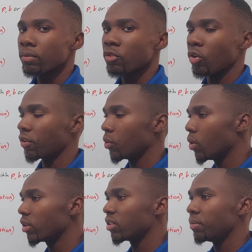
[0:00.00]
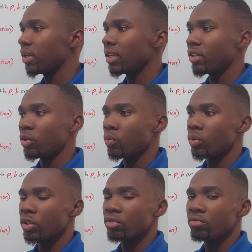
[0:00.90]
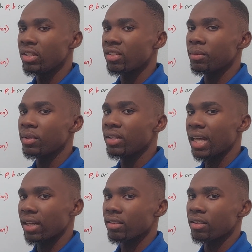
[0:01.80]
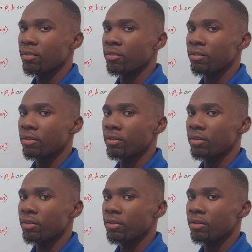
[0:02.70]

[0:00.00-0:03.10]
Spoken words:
So if I want to make the word reasonable negative,